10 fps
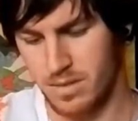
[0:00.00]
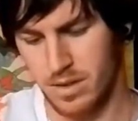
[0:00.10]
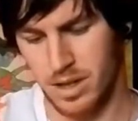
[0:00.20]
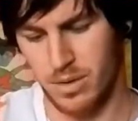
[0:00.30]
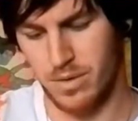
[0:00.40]

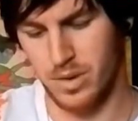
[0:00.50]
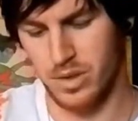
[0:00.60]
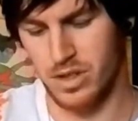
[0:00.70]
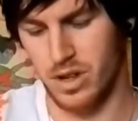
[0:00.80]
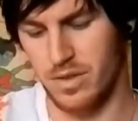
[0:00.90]
liquid fuel
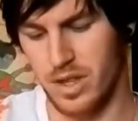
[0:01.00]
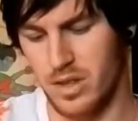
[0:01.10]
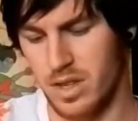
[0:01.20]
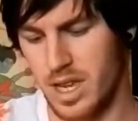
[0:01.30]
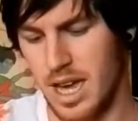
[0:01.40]
stove that you
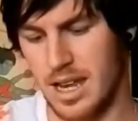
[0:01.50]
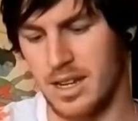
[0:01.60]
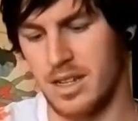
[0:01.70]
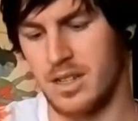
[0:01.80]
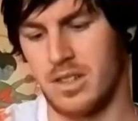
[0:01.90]
can get.
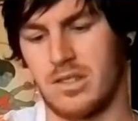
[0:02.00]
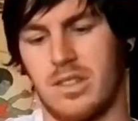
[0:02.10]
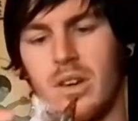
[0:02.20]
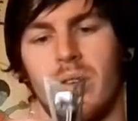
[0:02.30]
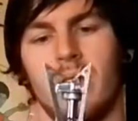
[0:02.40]

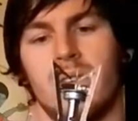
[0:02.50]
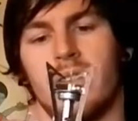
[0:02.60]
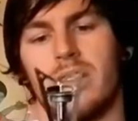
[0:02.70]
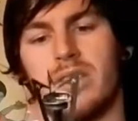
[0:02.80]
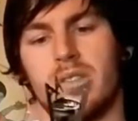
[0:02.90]
So
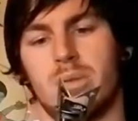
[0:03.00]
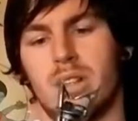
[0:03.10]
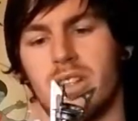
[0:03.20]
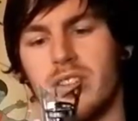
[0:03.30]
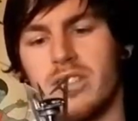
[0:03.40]
this is what
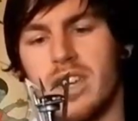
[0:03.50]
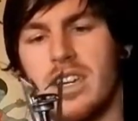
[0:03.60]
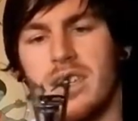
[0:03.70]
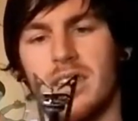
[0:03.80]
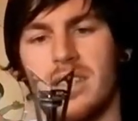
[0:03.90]
it looks like.